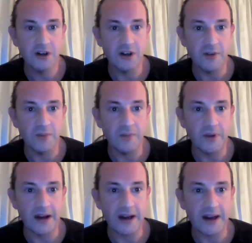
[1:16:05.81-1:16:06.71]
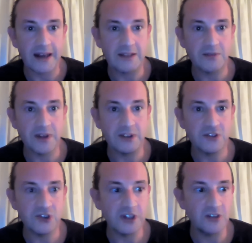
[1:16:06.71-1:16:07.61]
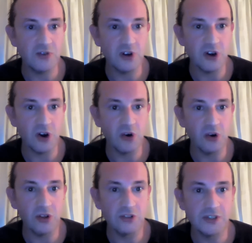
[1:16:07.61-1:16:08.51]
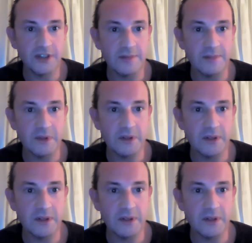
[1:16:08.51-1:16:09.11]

Um, hadn't felt triggers for a long, long time.